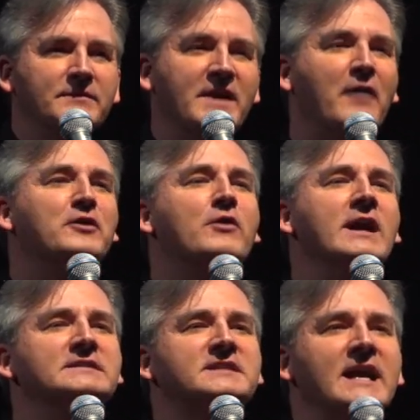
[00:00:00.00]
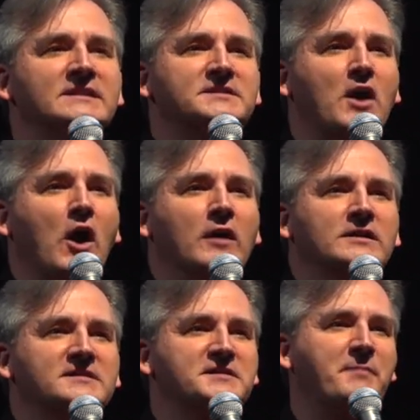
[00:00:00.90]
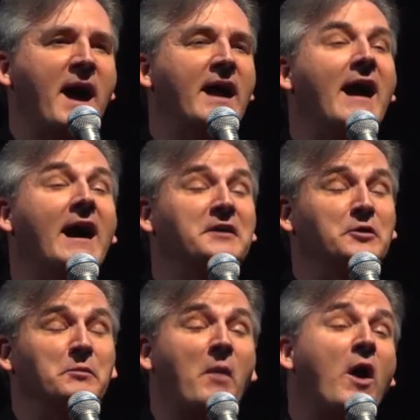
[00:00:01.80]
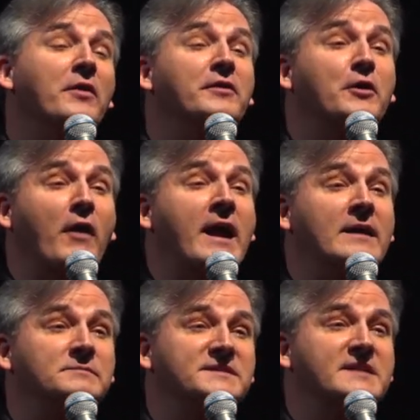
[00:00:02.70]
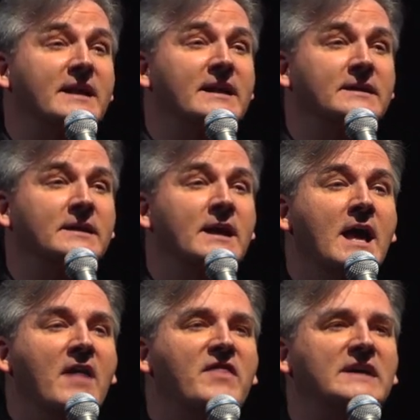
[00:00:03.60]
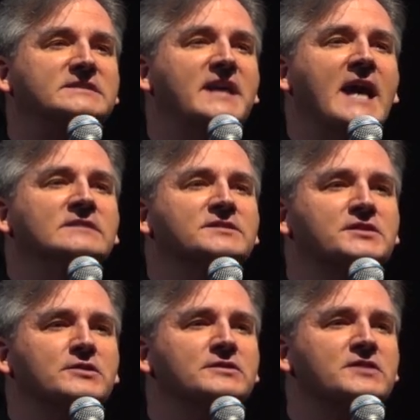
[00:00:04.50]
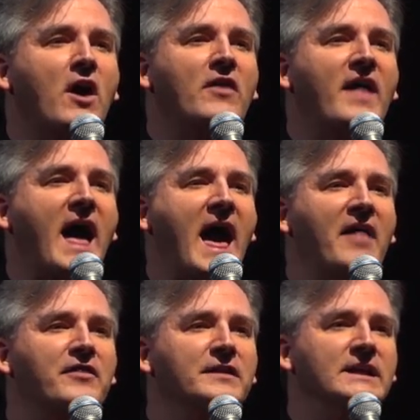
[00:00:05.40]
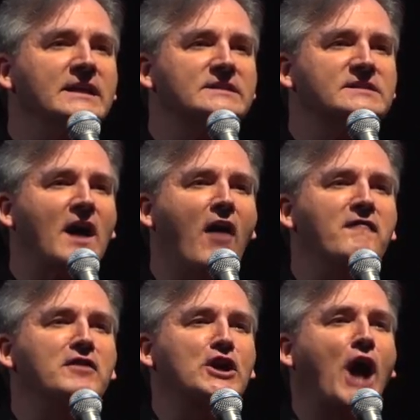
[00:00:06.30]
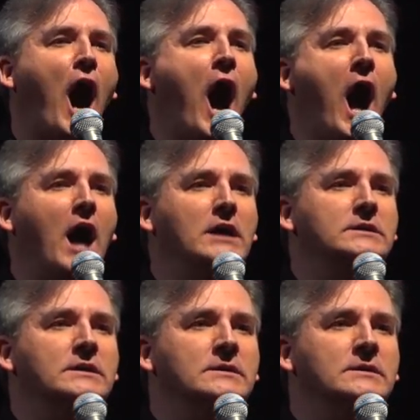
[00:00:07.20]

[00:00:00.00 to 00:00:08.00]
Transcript: Now, the great dance artist, my idol, Martha Graham, said that dancers are the athletes of God.